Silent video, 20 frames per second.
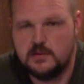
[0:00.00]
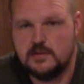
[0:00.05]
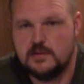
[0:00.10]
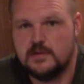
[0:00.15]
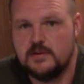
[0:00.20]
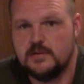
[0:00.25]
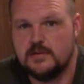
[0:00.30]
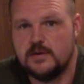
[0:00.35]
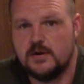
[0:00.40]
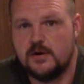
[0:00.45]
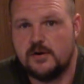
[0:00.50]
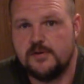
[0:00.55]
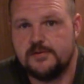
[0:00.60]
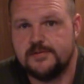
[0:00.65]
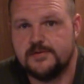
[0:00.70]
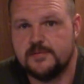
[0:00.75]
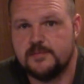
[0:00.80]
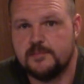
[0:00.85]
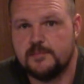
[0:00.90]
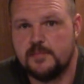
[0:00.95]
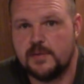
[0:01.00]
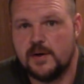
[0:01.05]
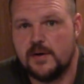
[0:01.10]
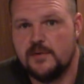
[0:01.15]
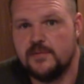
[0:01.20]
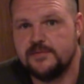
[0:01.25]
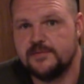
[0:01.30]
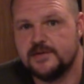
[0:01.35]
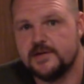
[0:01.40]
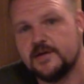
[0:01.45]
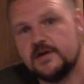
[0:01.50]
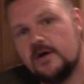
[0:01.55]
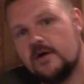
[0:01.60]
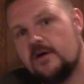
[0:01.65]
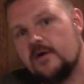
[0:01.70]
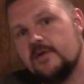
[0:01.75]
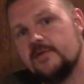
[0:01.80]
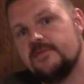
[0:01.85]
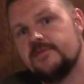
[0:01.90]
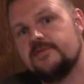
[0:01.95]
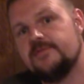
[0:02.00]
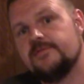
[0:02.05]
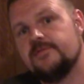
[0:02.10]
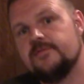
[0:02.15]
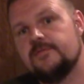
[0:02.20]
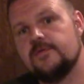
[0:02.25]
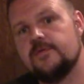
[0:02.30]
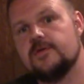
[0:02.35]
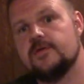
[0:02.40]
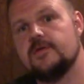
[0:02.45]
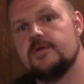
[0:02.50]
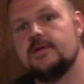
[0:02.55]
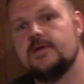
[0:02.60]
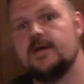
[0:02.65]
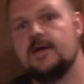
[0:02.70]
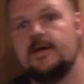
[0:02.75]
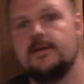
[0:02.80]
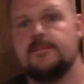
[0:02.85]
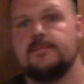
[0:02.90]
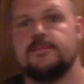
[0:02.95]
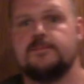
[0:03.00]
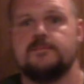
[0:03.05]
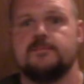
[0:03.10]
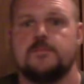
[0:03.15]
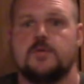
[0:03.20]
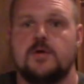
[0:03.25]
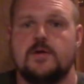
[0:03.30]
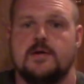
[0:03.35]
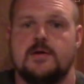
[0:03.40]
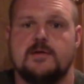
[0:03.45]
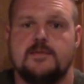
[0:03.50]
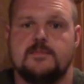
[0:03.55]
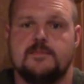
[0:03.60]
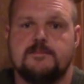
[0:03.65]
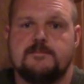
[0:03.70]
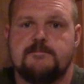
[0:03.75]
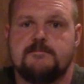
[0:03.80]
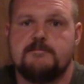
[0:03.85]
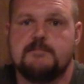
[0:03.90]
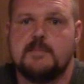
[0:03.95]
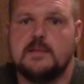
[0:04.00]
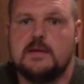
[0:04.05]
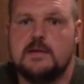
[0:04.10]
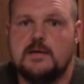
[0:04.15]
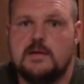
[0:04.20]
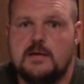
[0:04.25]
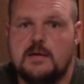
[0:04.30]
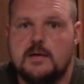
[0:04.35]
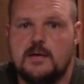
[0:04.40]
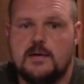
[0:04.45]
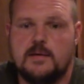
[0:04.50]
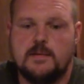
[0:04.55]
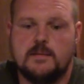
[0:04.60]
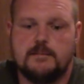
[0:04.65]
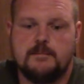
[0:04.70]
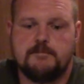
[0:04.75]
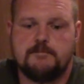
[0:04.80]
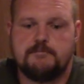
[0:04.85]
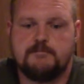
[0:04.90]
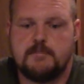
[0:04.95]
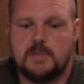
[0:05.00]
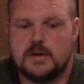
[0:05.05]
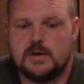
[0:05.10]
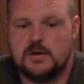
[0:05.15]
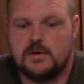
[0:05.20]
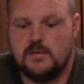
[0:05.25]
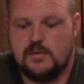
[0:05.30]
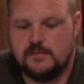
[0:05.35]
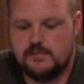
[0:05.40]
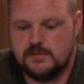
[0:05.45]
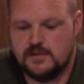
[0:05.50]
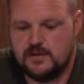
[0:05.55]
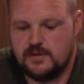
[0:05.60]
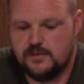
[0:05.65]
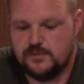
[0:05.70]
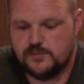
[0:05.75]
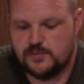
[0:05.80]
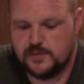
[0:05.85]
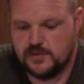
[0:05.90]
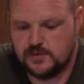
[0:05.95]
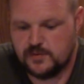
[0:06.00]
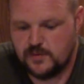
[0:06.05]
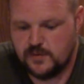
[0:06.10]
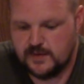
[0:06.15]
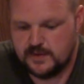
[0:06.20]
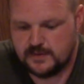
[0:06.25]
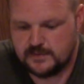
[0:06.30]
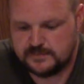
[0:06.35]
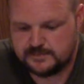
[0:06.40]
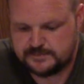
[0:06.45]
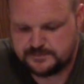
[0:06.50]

And there are some pros and cons for the campground. Um, I'll go over those real quick.